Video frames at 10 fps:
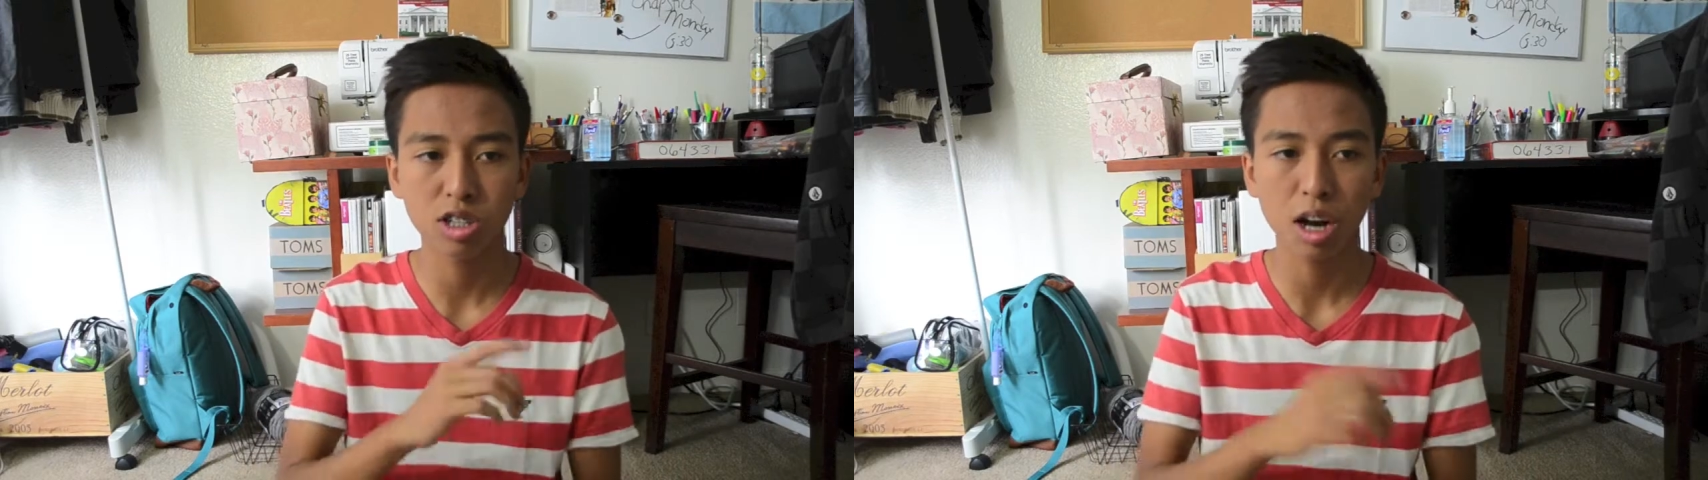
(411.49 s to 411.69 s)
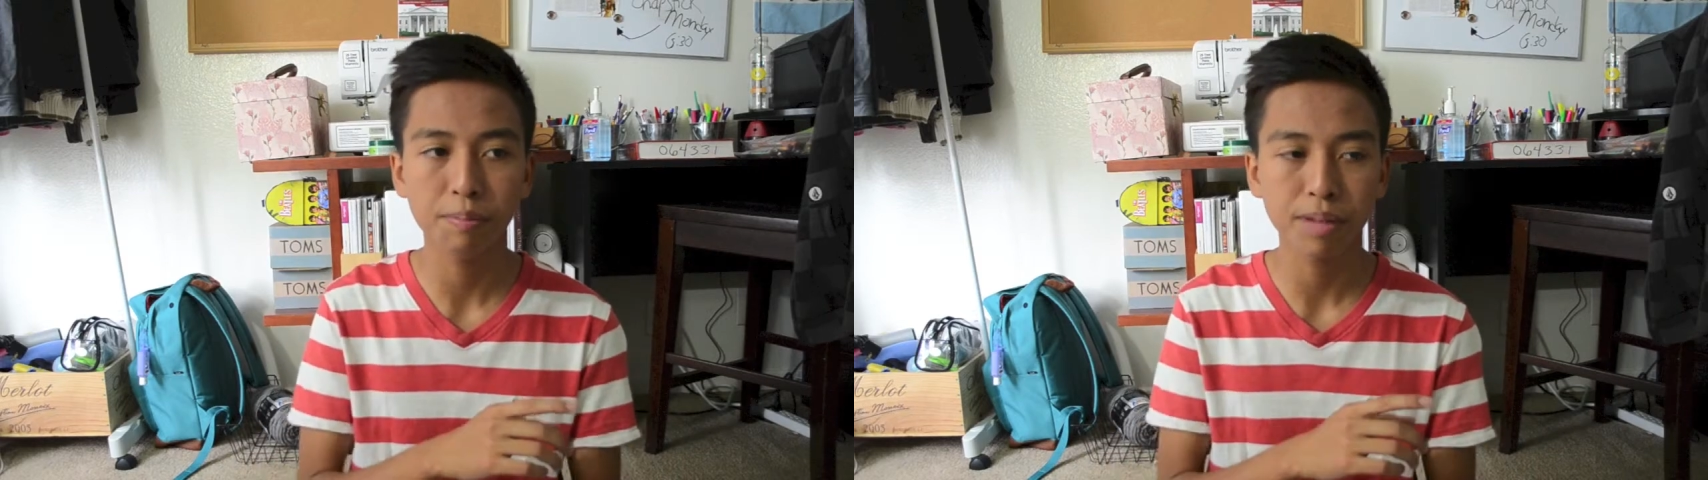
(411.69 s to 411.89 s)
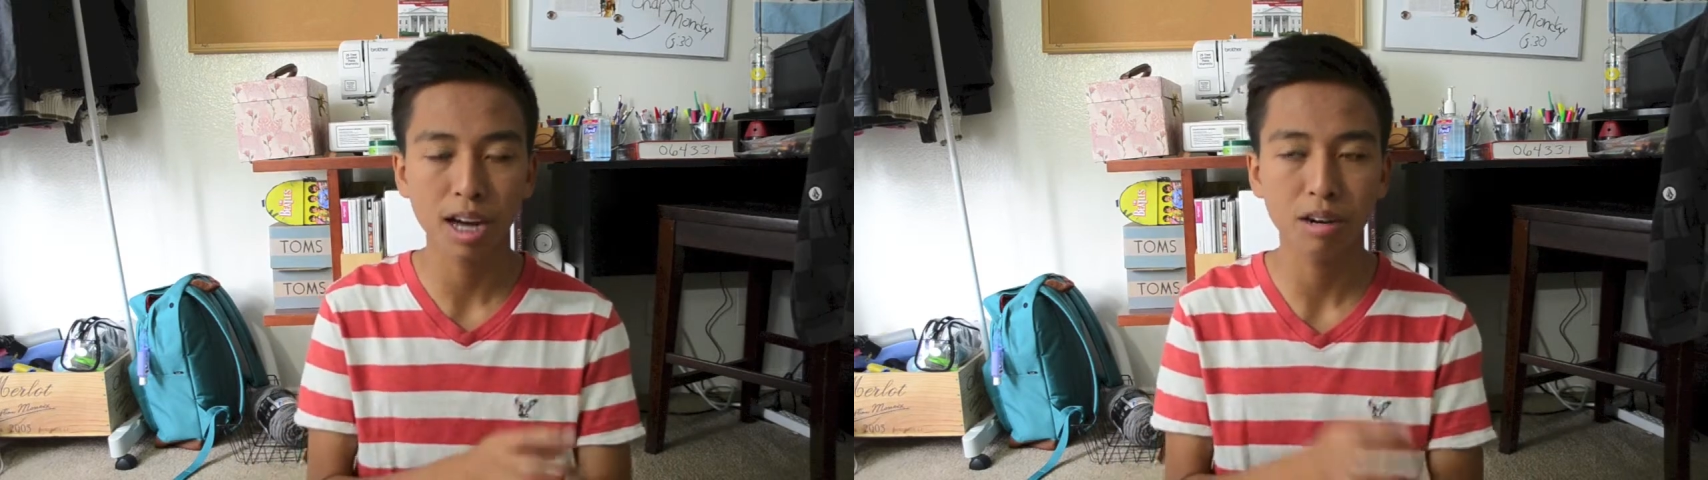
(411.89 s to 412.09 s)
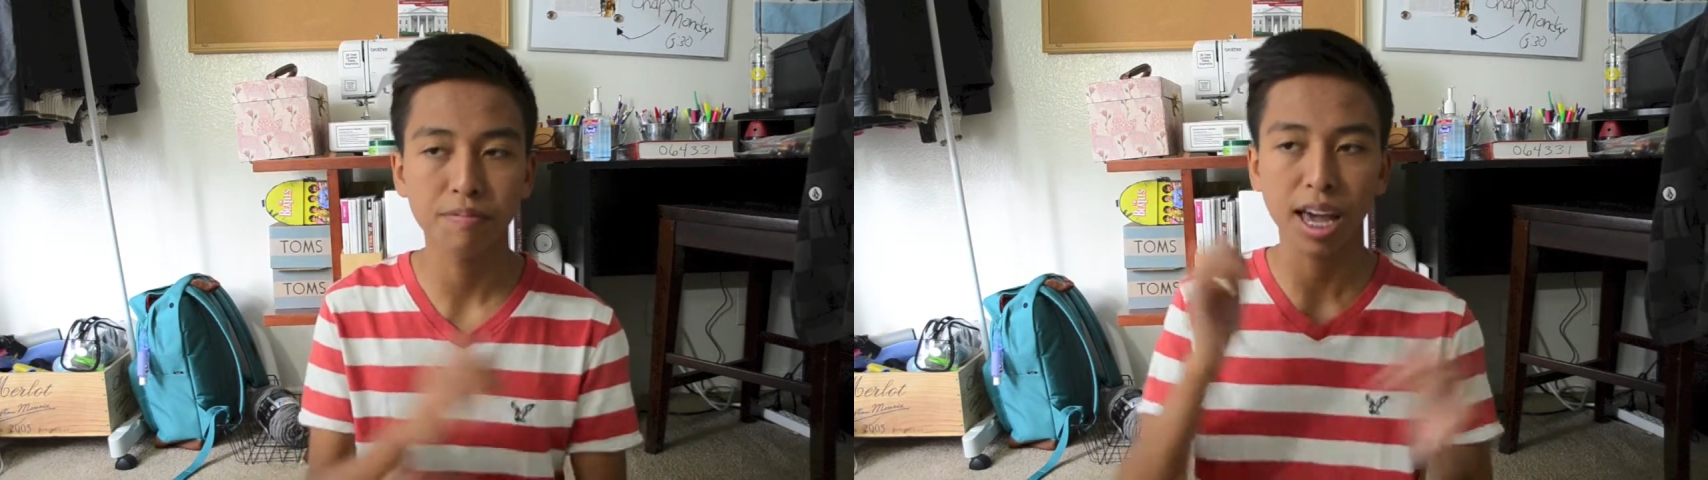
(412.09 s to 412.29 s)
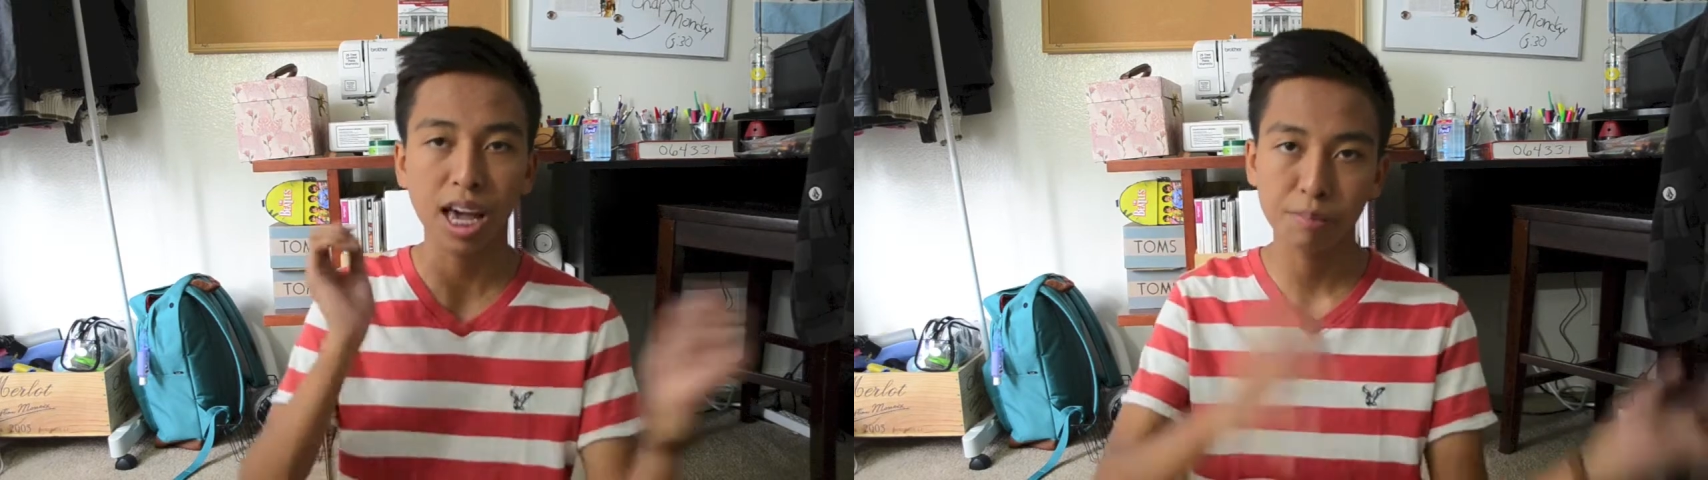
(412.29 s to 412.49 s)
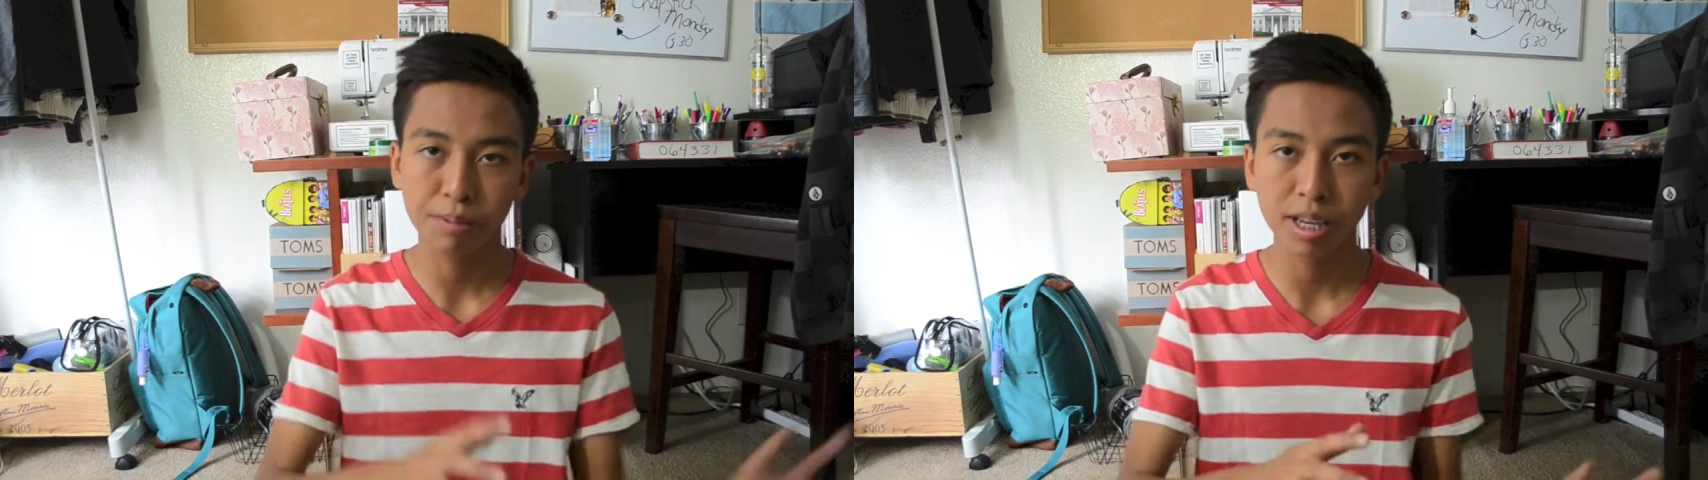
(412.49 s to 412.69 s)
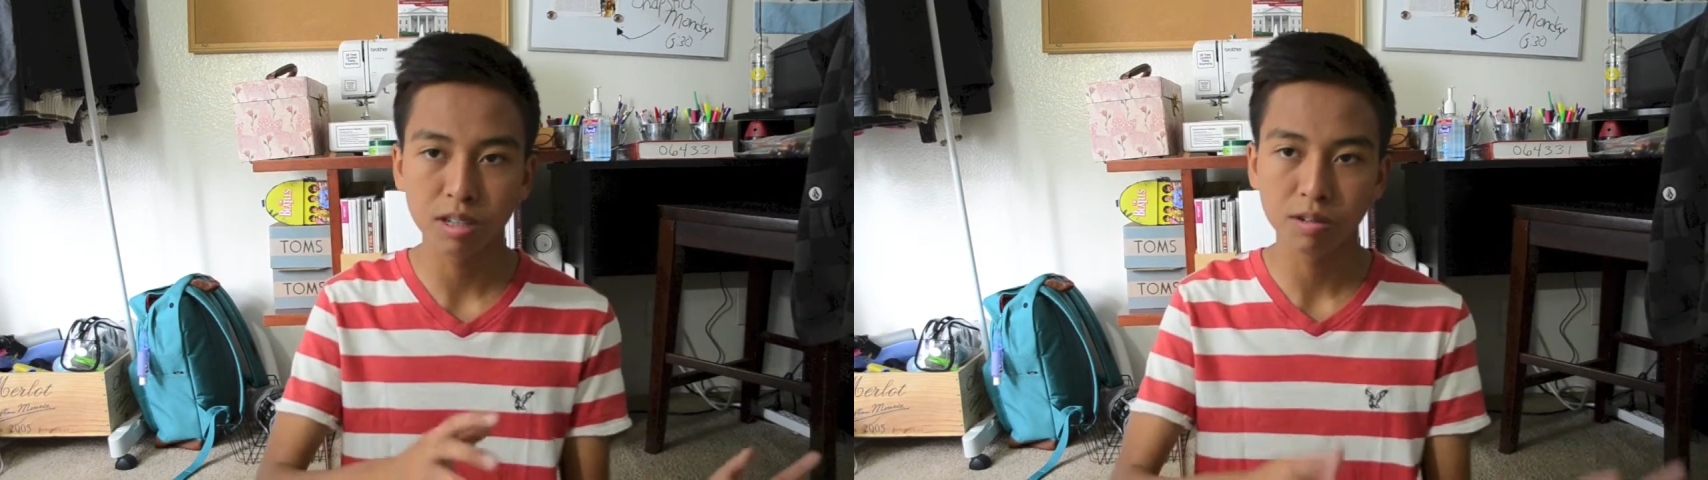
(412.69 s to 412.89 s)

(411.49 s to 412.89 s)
dropped out of AP